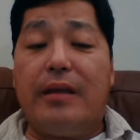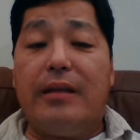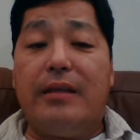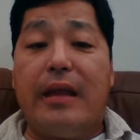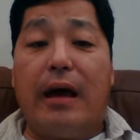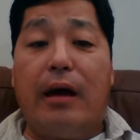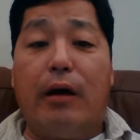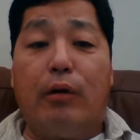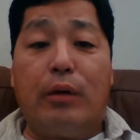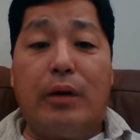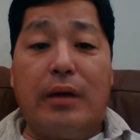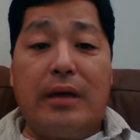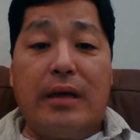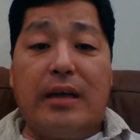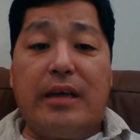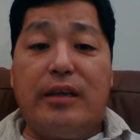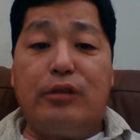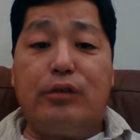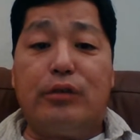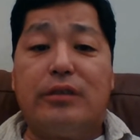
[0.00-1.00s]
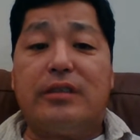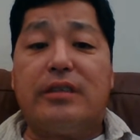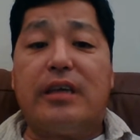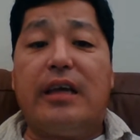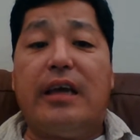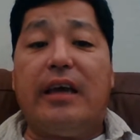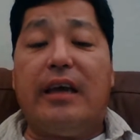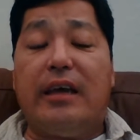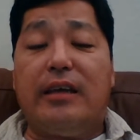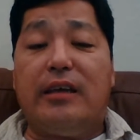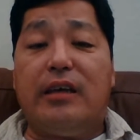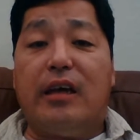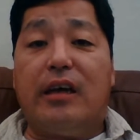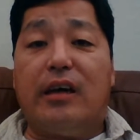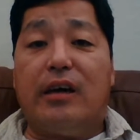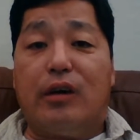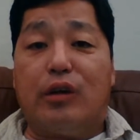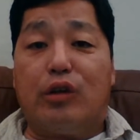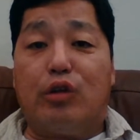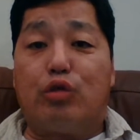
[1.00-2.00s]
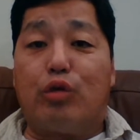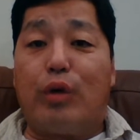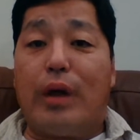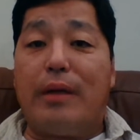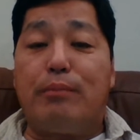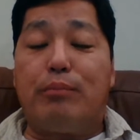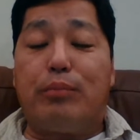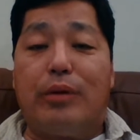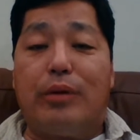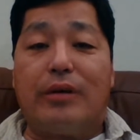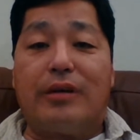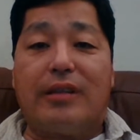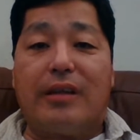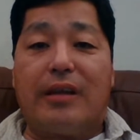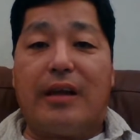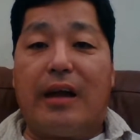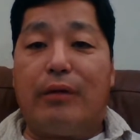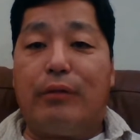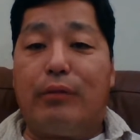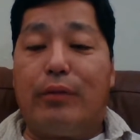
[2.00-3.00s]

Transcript: Now, here is a great book that I